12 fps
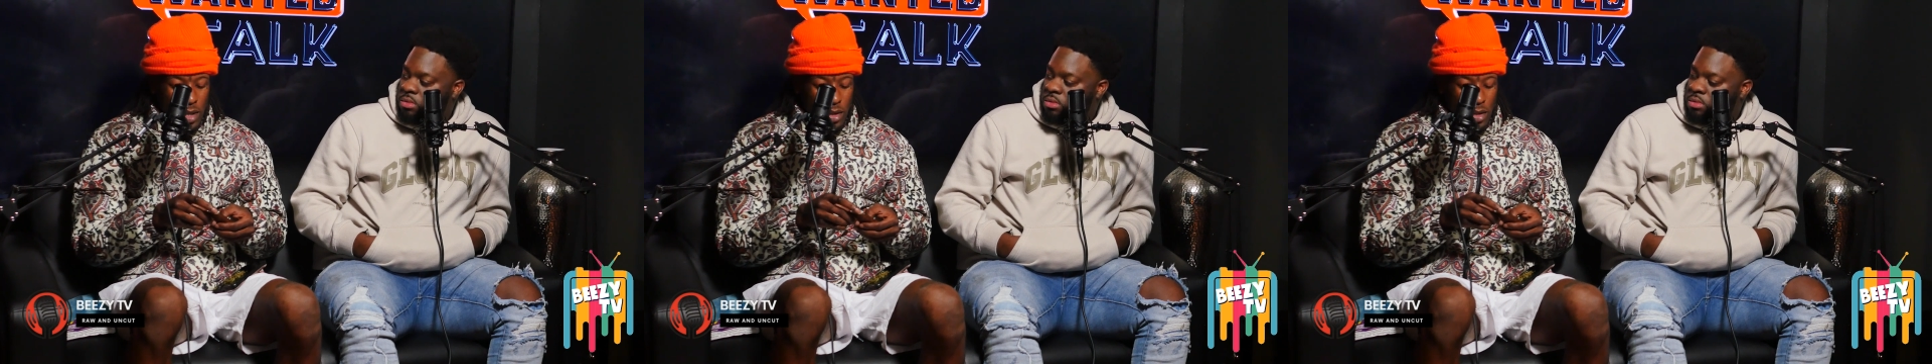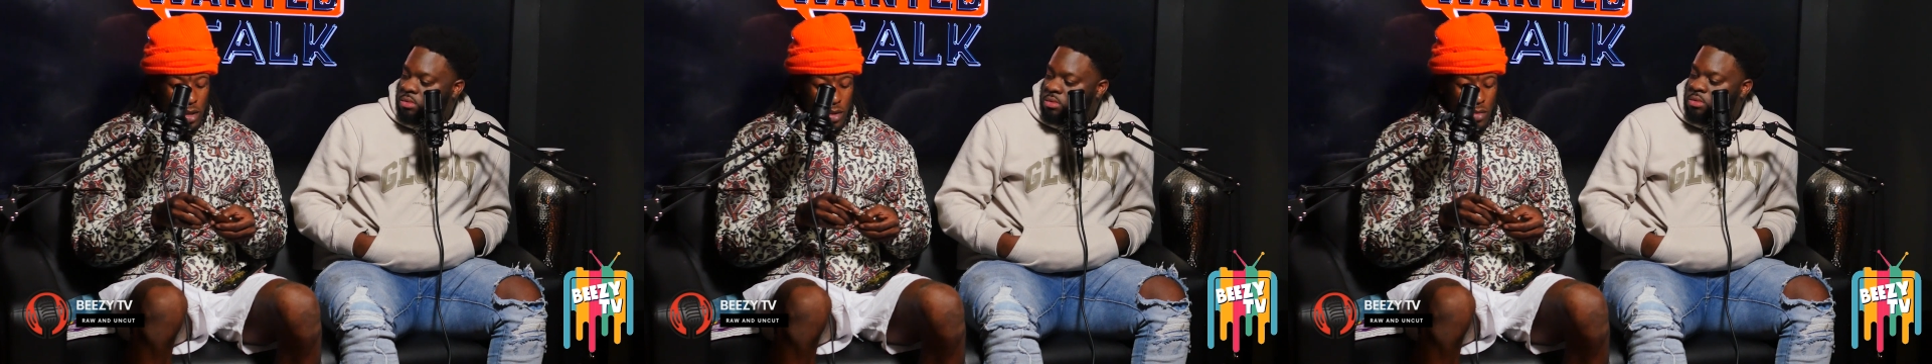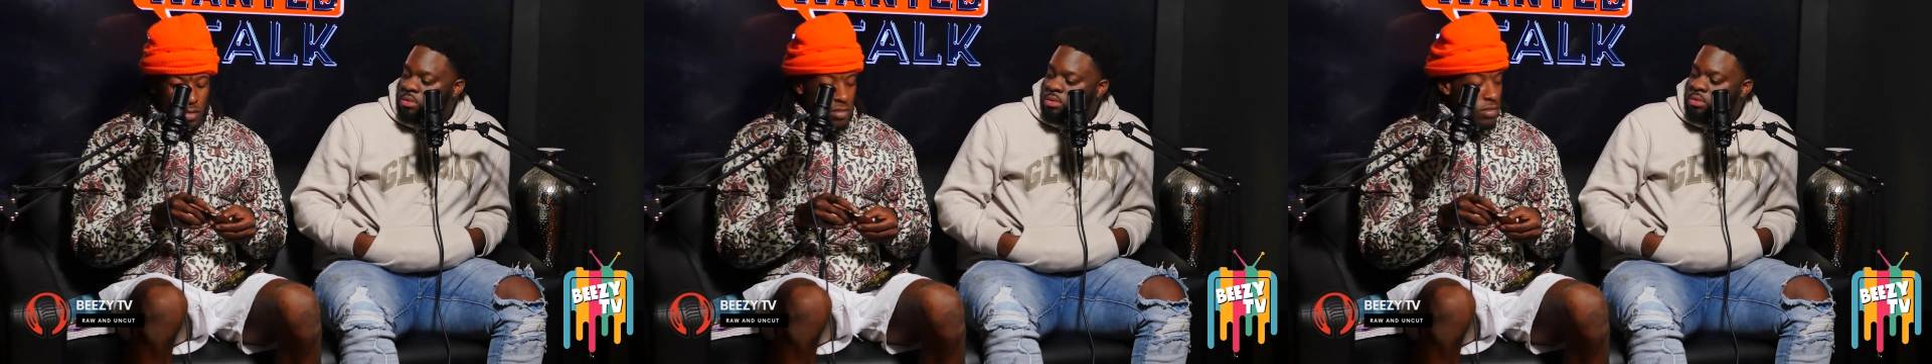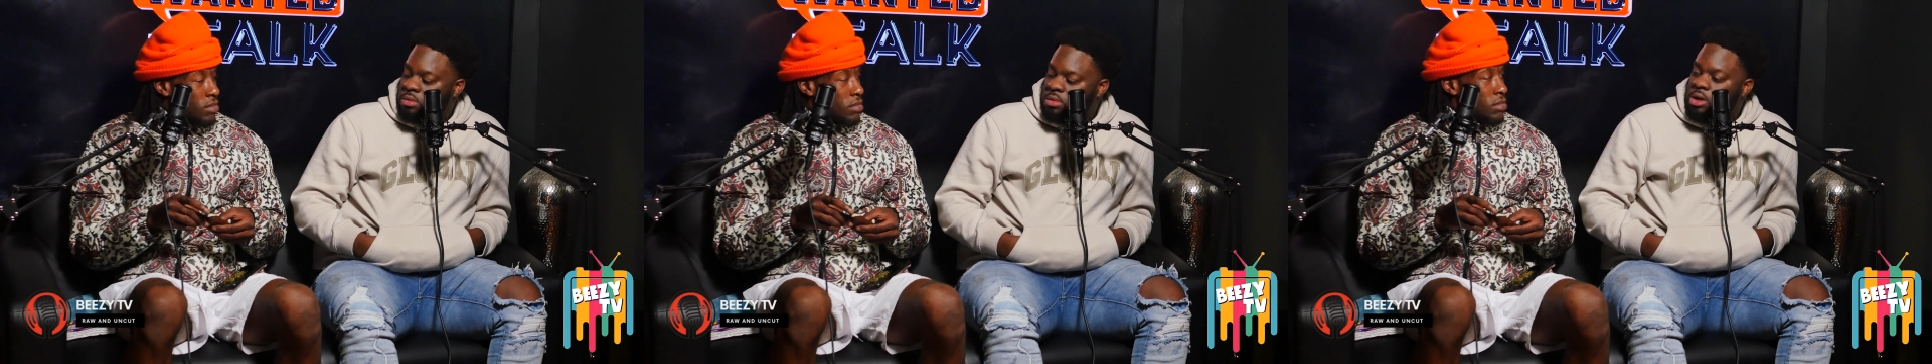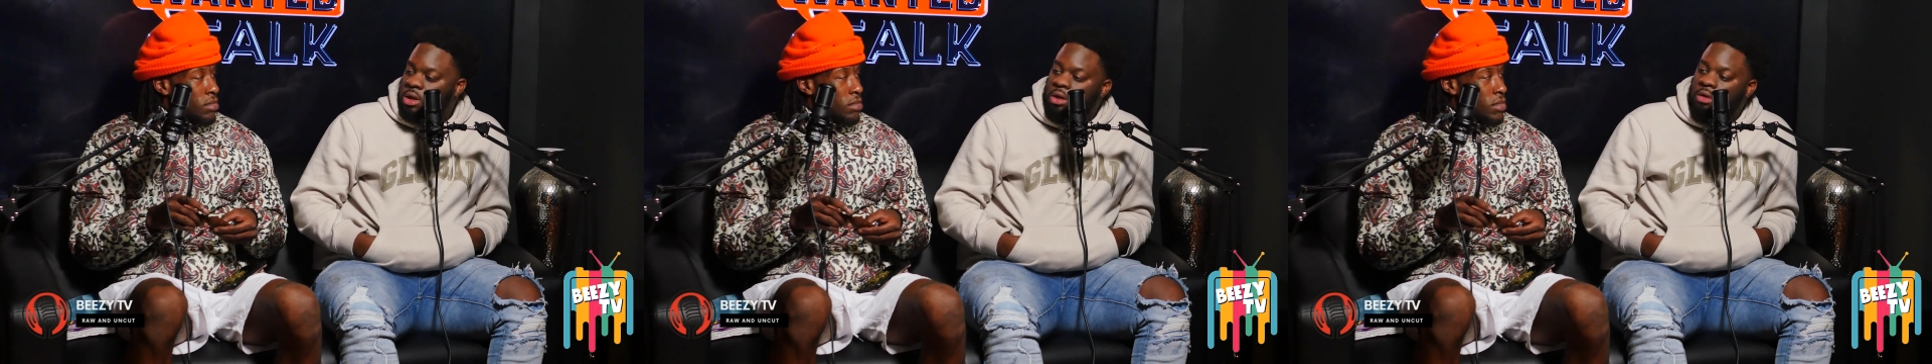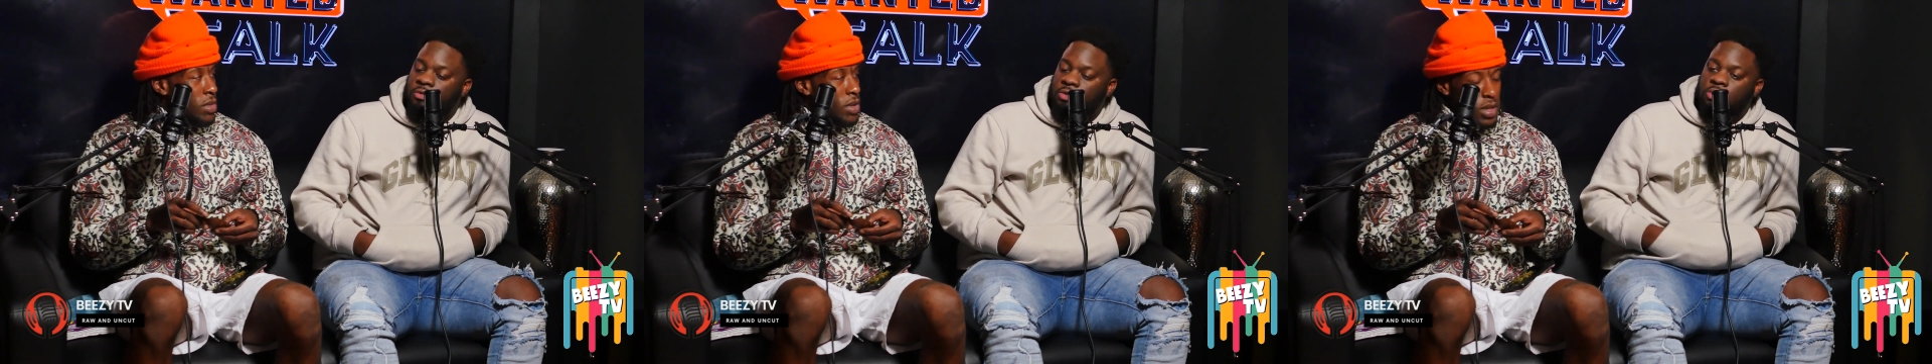You know. Yeah,
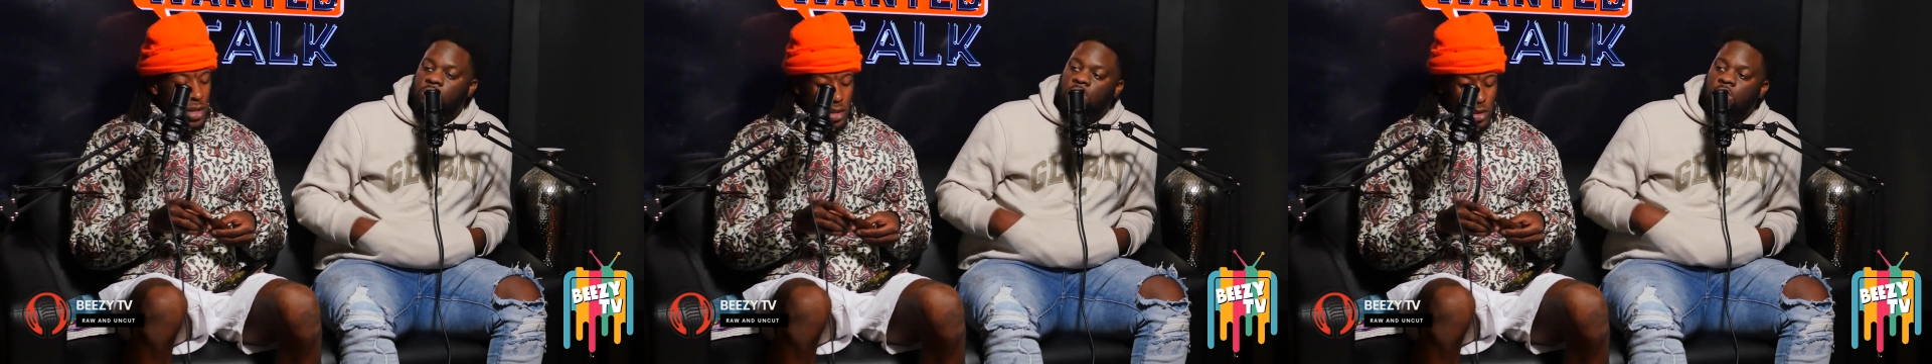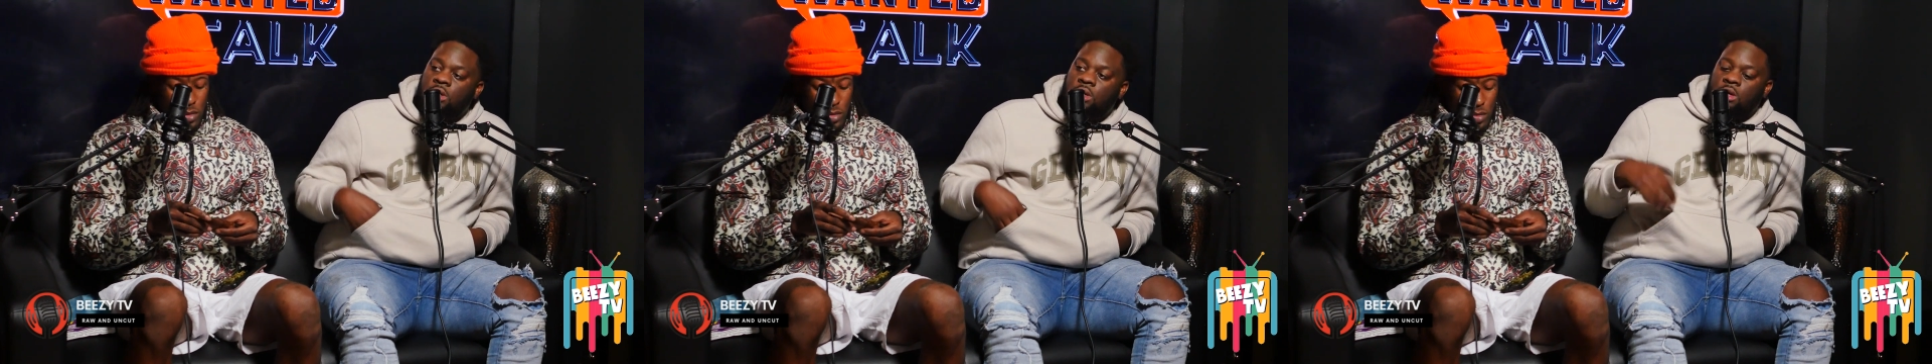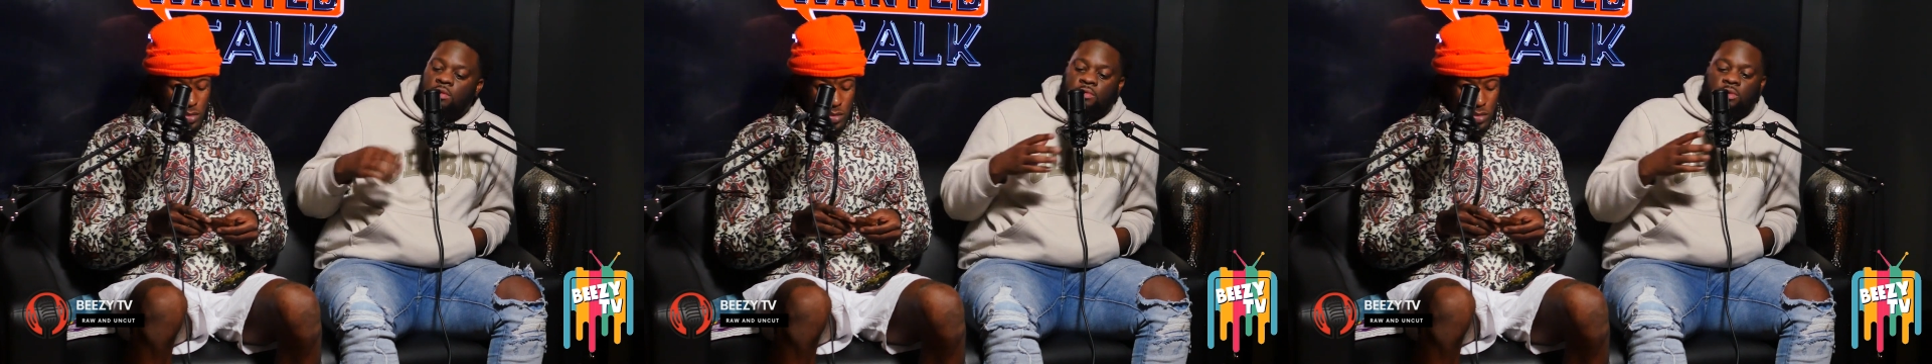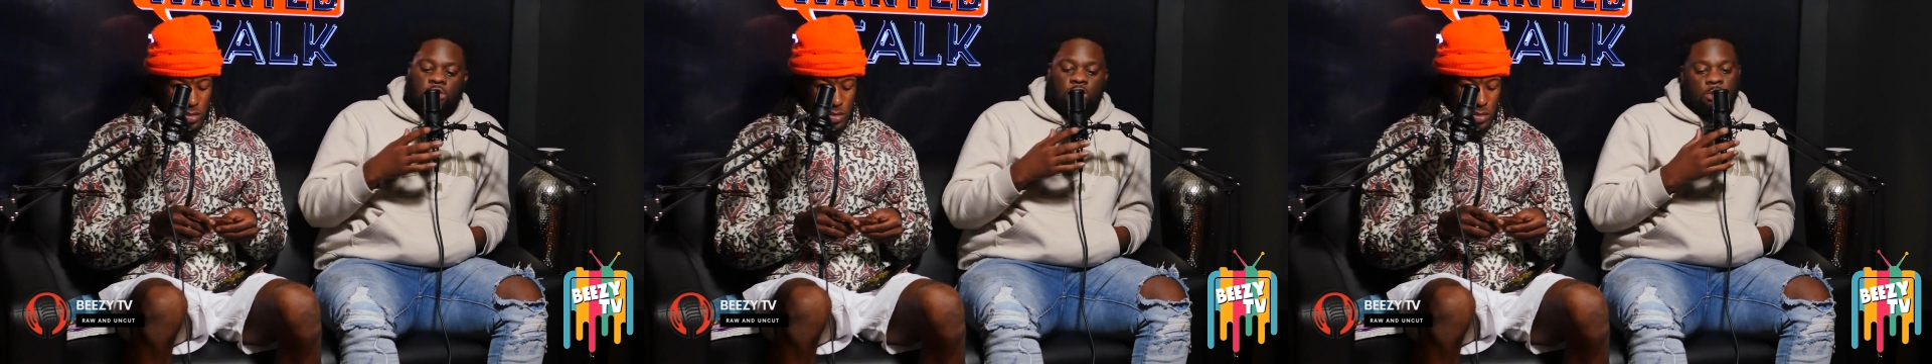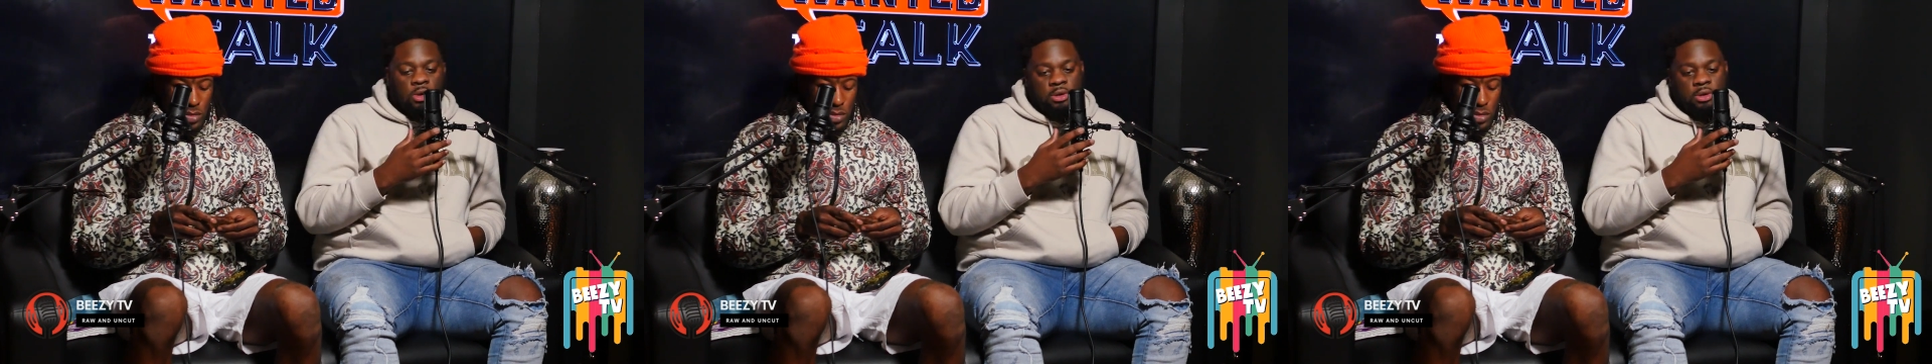for sure, for sure, bro.